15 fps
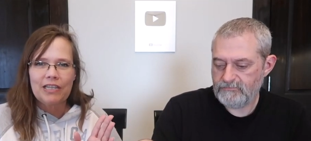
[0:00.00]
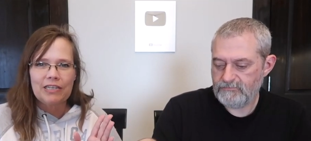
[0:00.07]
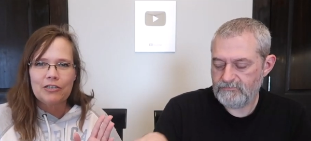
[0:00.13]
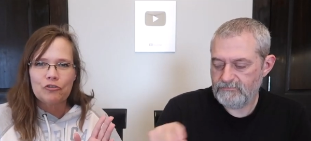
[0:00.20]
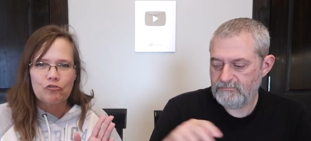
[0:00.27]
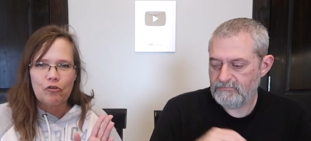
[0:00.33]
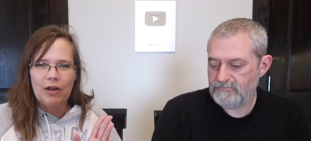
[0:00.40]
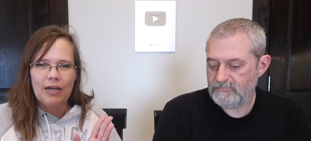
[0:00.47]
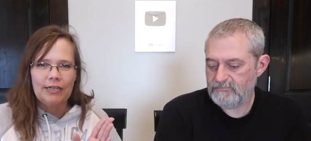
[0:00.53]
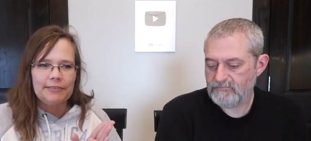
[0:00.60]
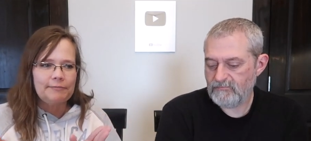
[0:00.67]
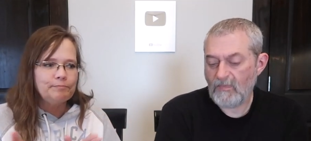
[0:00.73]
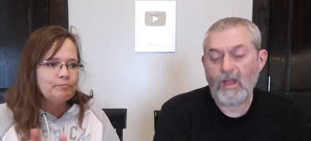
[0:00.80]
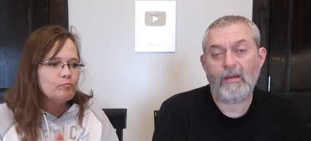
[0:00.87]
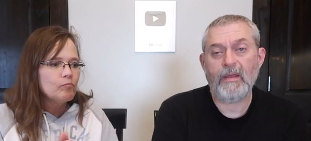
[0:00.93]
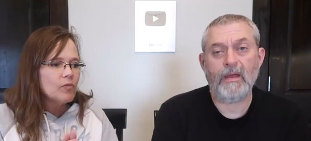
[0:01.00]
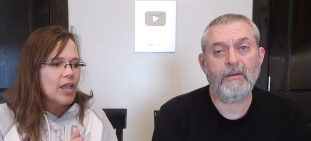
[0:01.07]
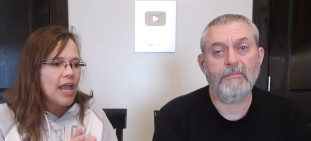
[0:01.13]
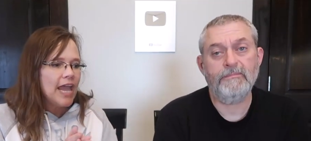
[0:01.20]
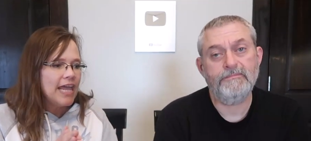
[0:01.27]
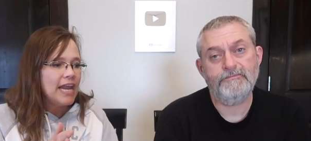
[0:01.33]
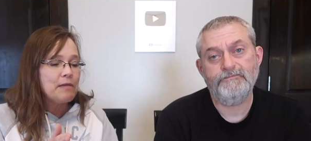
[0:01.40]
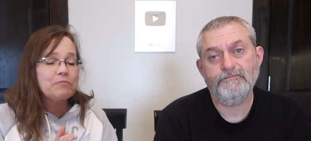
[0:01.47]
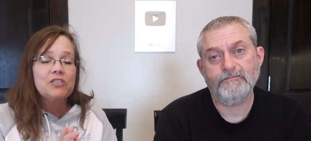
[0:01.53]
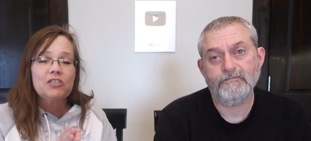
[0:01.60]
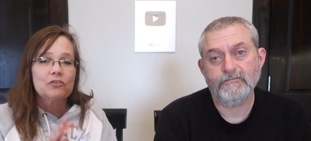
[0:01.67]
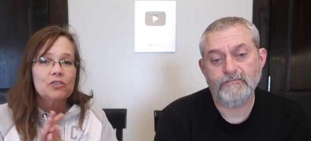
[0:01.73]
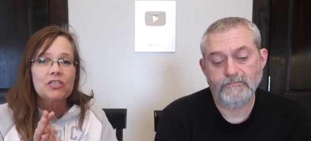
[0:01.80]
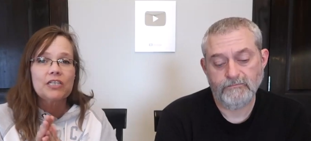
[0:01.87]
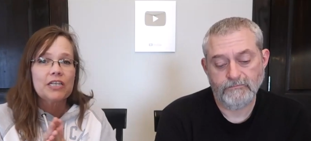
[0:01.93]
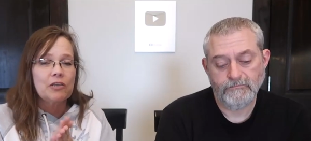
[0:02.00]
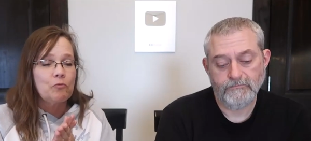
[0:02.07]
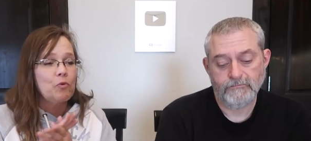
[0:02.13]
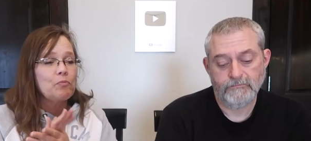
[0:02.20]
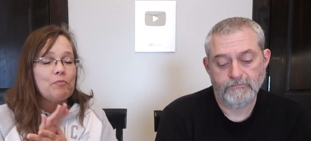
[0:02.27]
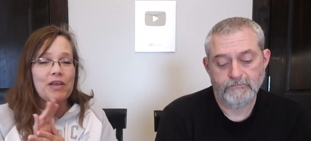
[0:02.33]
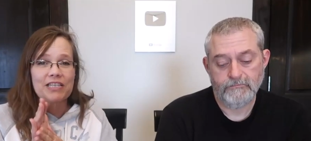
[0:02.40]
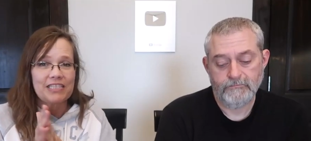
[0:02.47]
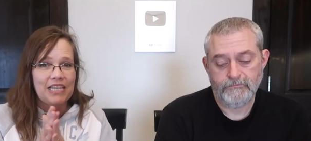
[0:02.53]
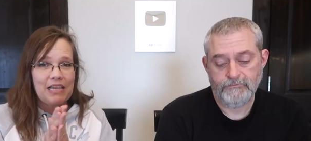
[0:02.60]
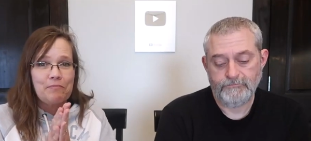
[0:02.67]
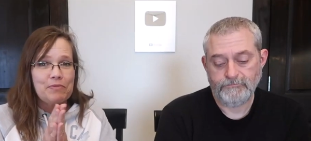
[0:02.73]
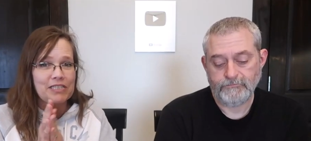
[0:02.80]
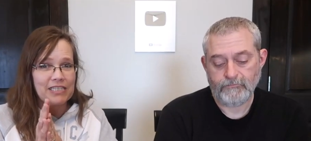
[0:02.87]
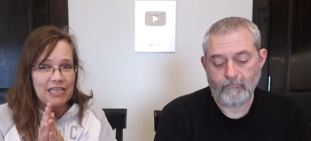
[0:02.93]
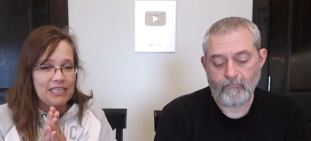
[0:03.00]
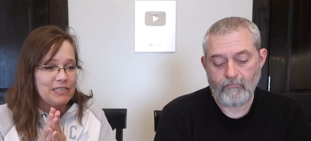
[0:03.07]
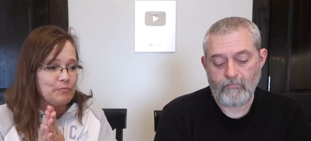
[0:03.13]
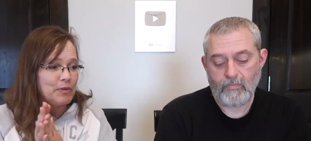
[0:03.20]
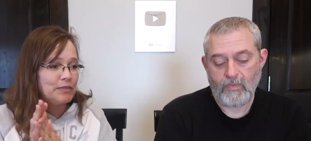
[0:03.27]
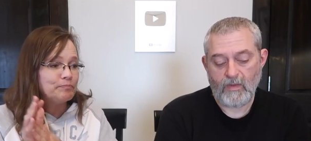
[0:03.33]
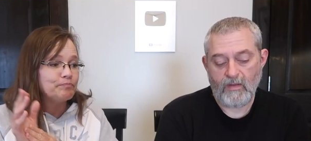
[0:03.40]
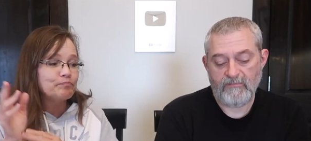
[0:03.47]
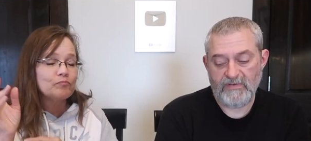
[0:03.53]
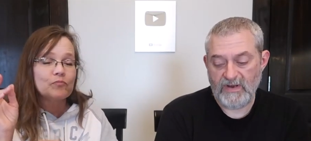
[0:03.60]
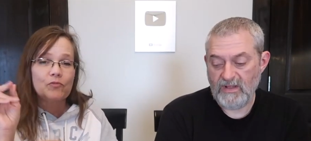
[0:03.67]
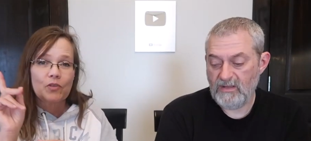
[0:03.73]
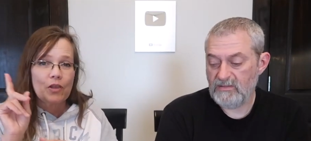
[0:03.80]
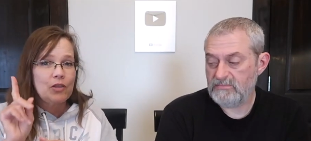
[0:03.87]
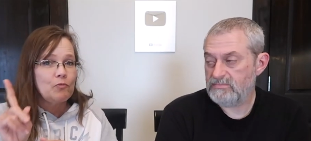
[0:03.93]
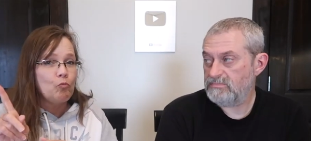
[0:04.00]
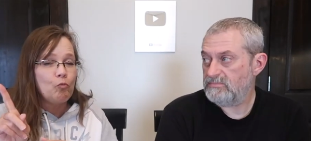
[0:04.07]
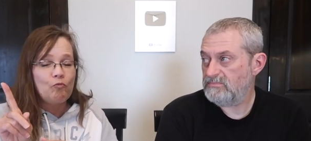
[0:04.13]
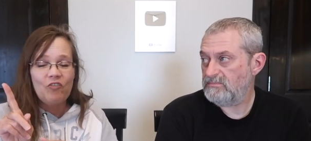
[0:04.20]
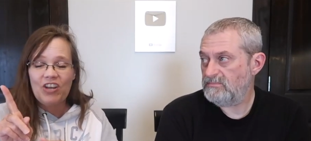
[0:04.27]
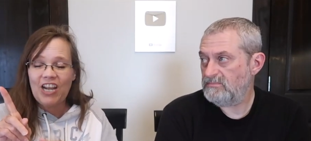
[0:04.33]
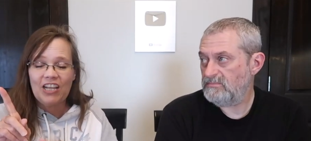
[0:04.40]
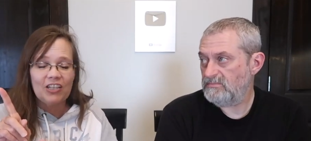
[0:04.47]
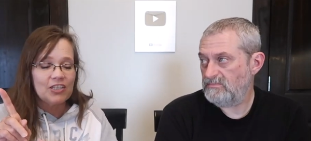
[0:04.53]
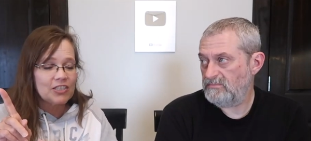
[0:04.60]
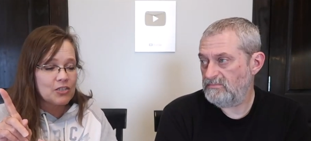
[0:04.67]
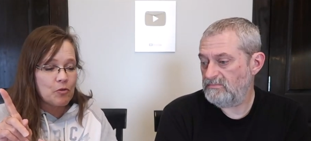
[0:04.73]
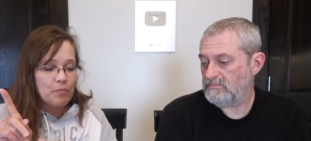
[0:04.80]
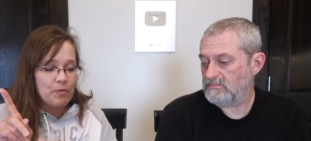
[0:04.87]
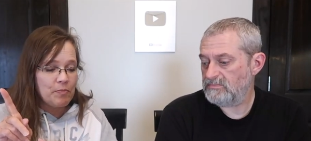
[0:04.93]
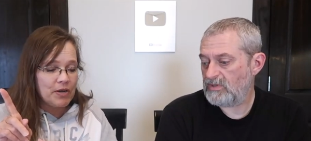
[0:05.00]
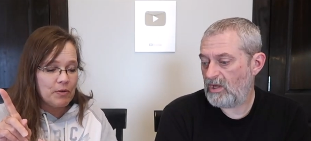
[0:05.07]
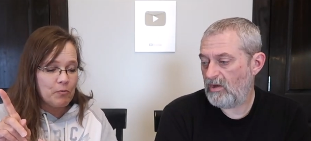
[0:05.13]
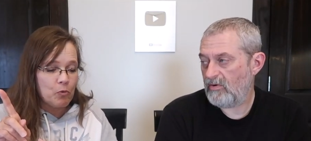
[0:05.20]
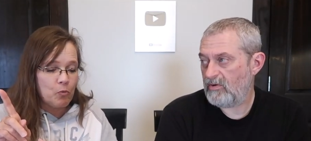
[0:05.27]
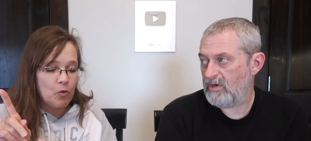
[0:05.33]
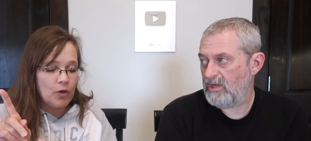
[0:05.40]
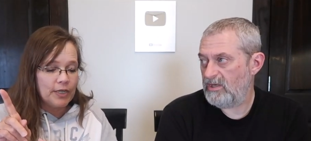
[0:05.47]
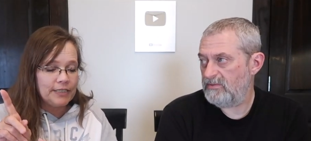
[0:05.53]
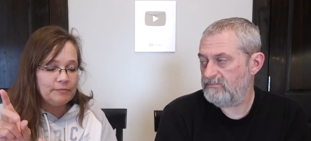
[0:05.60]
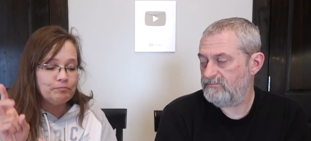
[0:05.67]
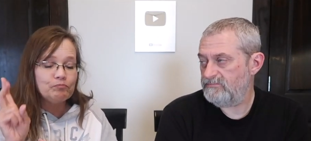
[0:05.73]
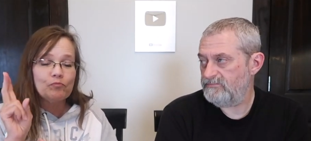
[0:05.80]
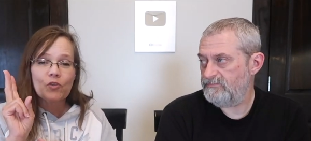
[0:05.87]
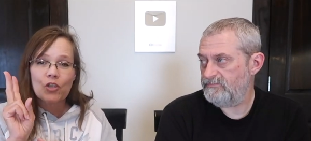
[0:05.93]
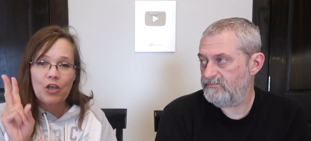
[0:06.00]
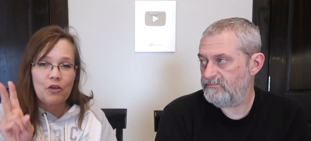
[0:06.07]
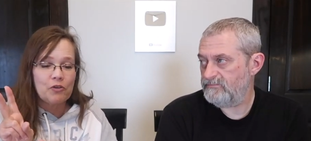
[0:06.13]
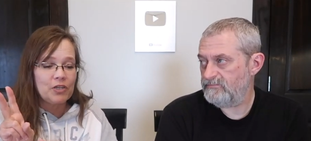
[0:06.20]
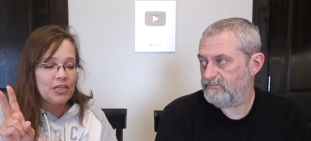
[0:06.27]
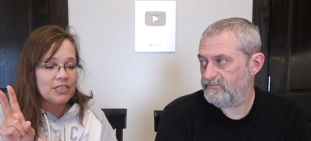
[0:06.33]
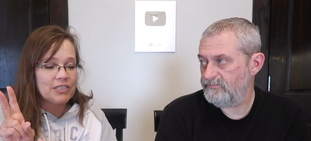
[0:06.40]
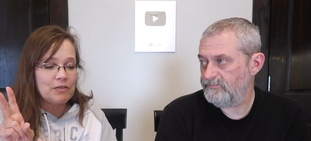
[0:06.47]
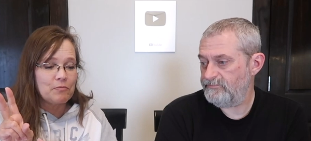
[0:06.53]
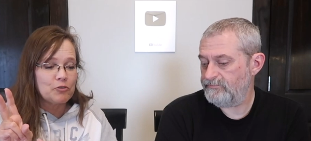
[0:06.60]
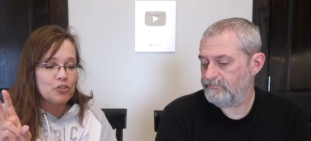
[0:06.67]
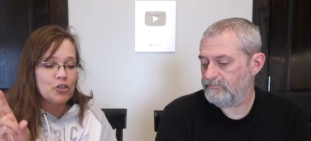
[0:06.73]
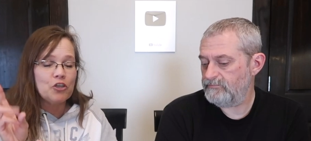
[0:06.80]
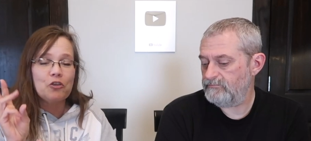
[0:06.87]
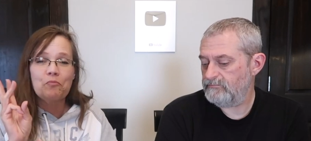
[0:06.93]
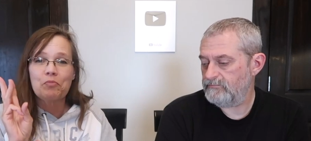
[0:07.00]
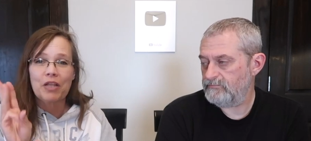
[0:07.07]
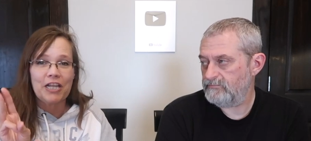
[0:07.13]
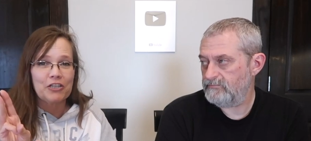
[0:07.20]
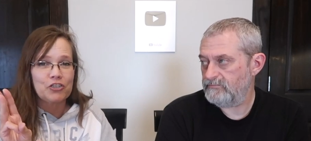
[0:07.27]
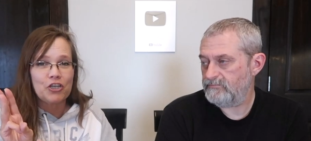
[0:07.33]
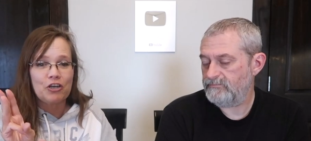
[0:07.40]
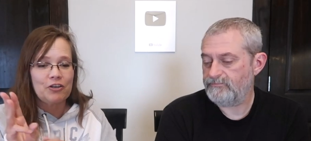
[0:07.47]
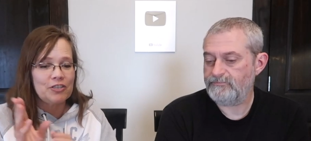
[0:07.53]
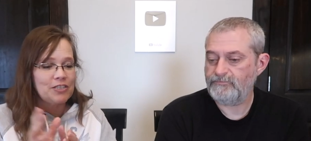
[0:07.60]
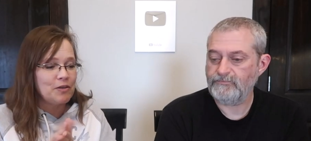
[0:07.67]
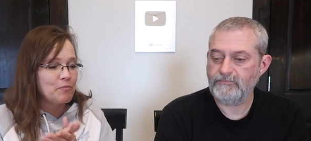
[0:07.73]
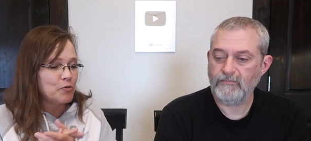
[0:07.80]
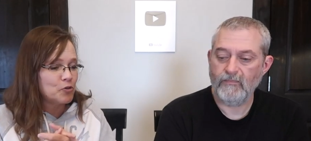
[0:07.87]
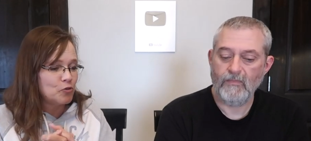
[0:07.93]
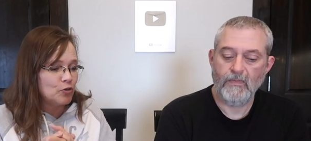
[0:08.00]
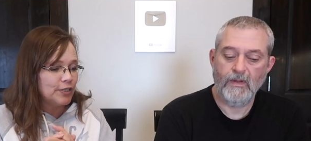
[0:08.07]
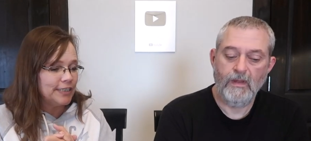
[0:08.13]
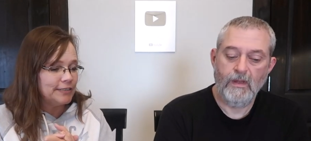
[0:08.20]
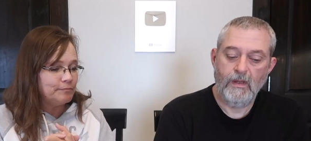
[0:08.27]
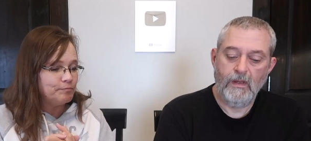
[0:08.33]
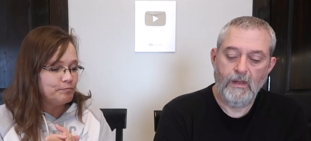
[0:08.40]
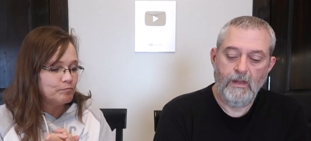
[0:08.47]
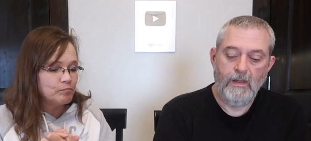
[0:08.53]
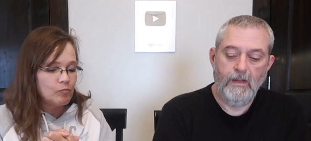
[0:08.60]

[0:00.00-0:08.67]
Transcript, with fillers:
Speaker 1: getting to try them. Oh yeah, and I'm still sticking with my same assessment. Vanilla. Vanilla's gonna be my number Coconut. one. Coconut's number two. Black cherry's number three.